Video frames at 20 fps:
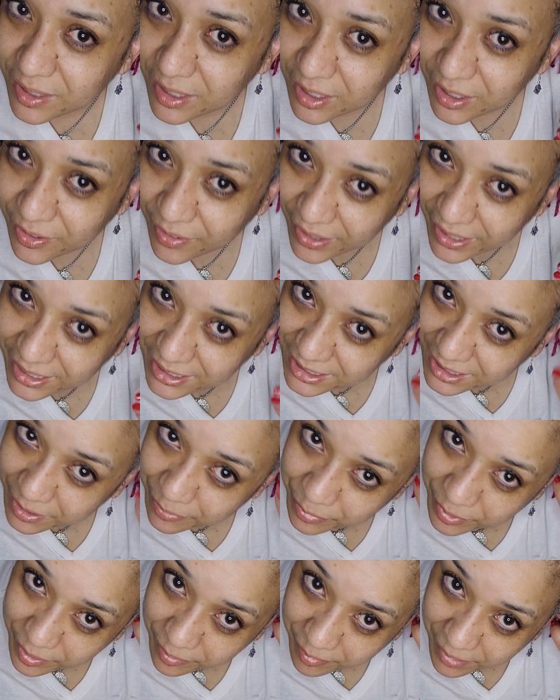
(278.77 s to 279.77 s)
look
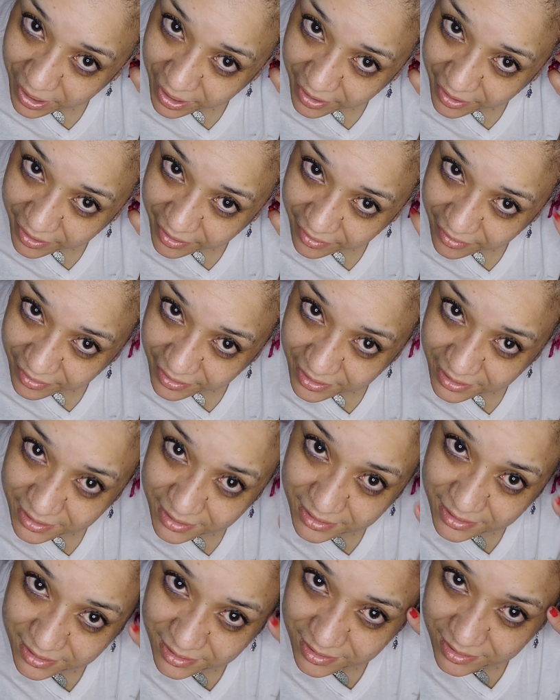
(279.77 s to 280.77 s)
crazy, but my hair
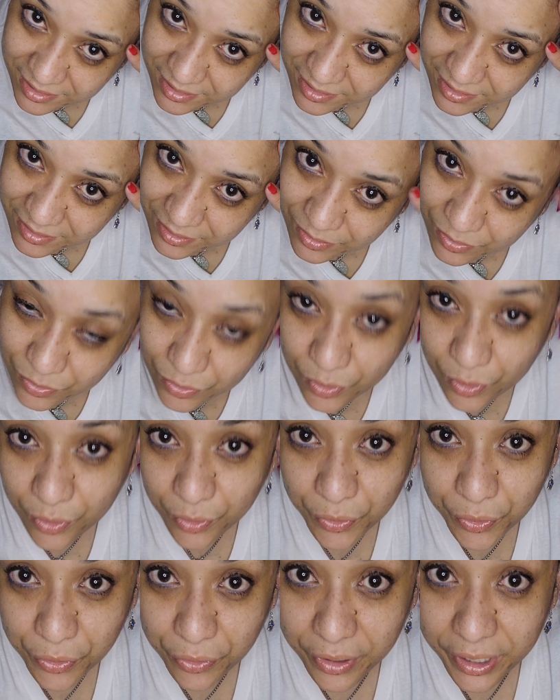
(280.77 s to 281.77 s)
is
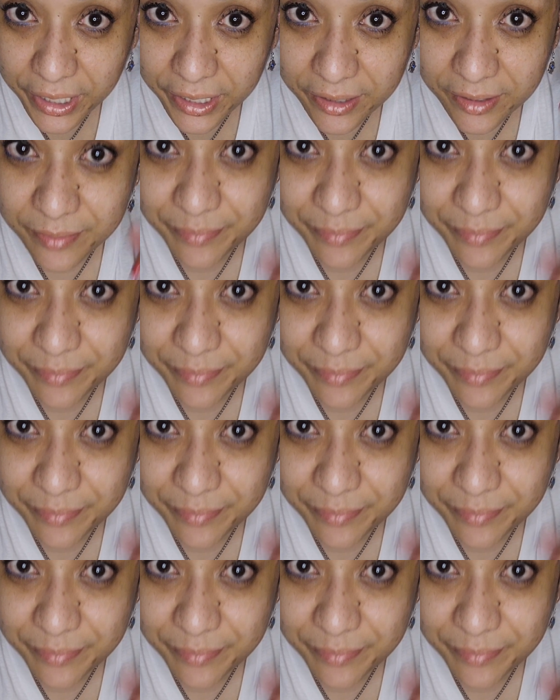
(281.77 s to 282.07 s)
gray.